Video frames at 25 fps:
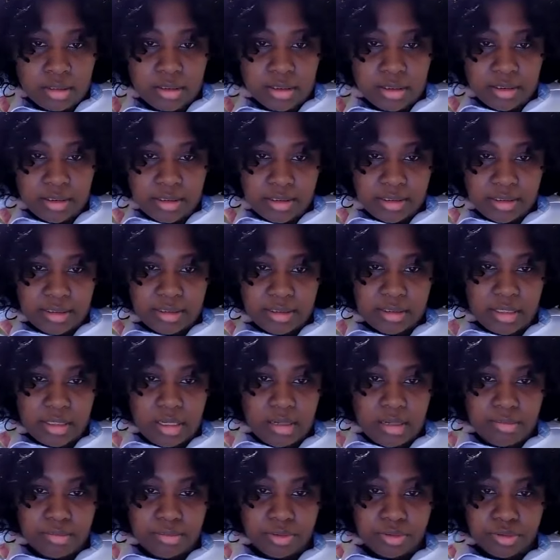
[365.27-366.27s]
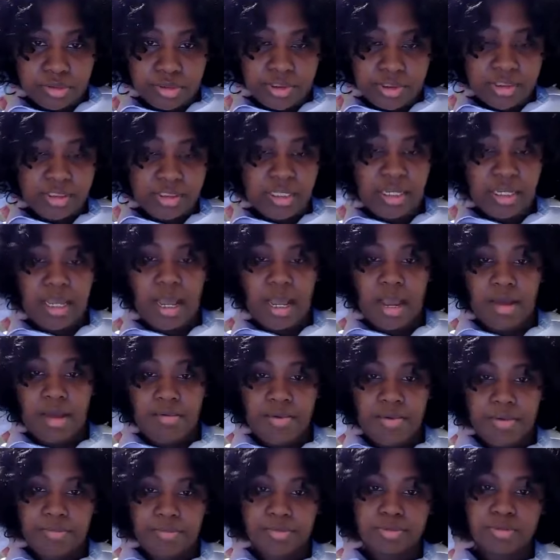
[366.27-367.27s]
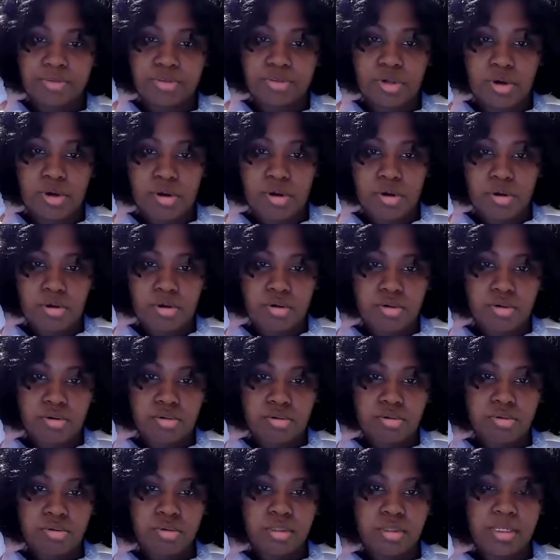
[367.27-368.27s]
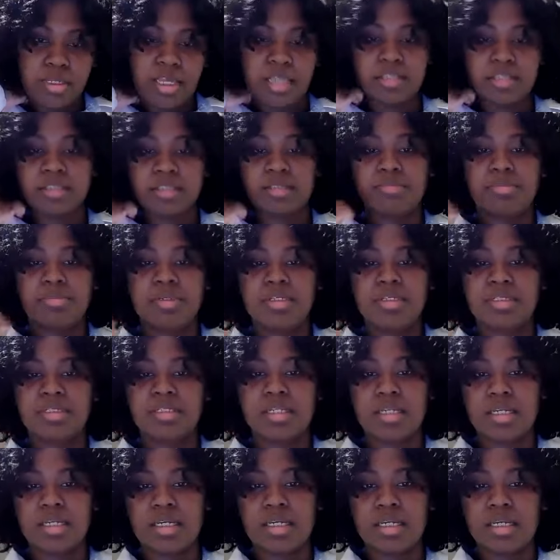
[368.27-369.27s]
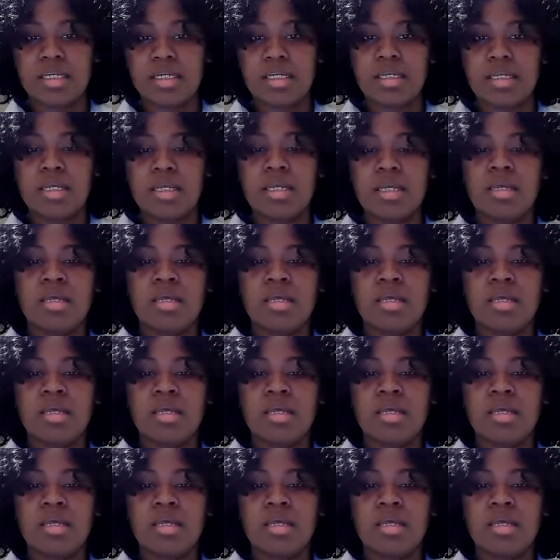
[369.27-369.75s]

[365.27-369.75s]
such as Missouri State Highway Patrol, KCPD,